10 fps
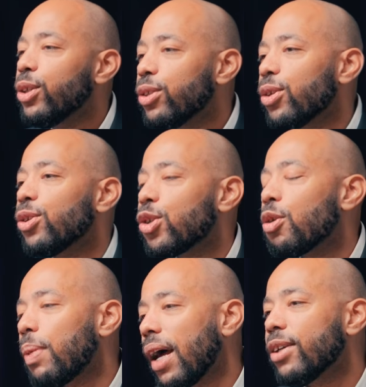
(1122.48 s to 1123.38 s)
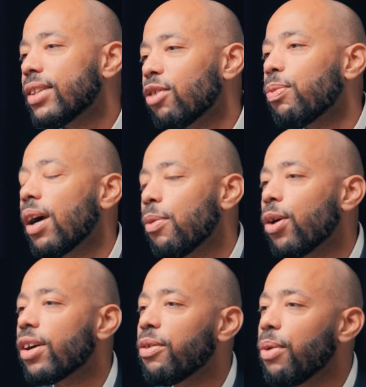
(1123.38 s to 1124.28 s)
the suppliers that we are
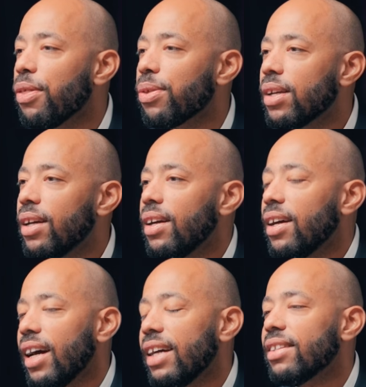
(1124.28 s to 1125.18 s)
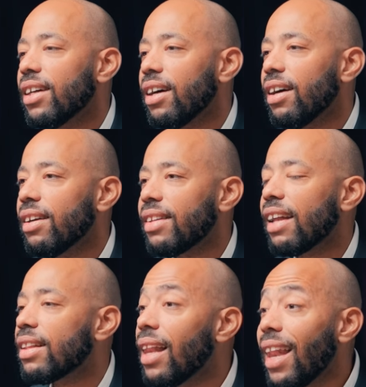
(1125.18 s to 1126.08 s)
working with, and
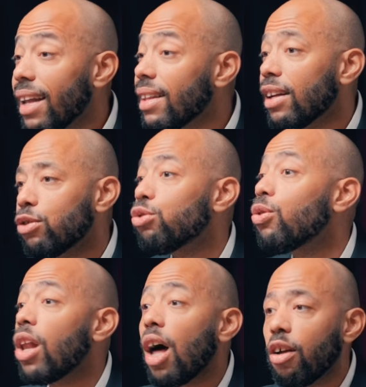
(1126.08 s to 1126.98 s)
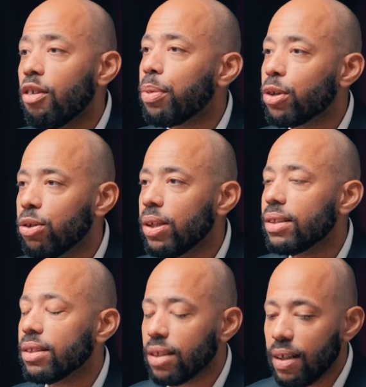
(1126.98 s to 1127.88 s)
that led to a lot of
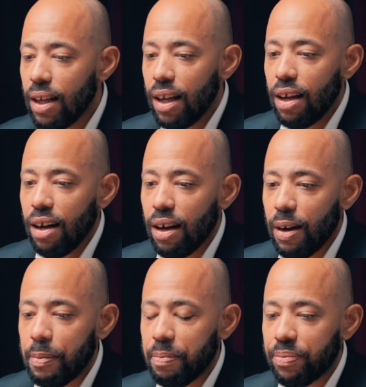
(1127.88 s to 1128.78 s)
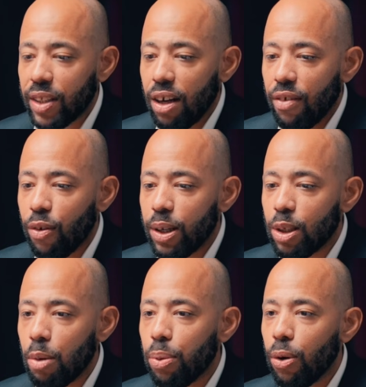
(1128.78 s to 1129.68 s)
opportunities. For
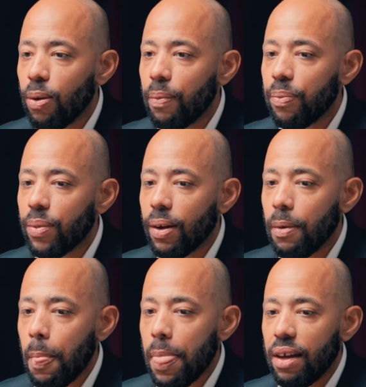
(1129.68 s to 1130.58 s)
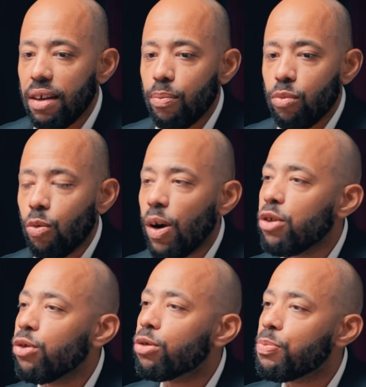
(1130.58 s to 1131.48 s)
example,
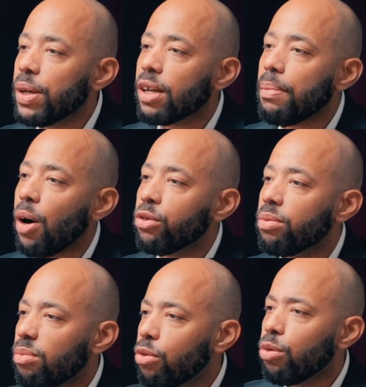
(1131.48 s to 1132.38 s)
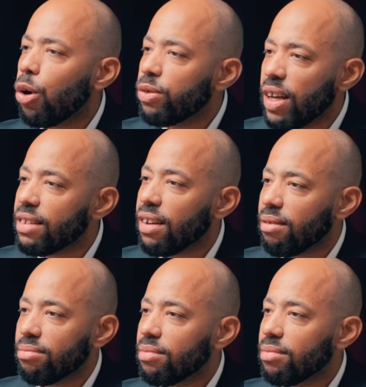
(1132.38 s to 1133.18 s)
when you speak about raw data,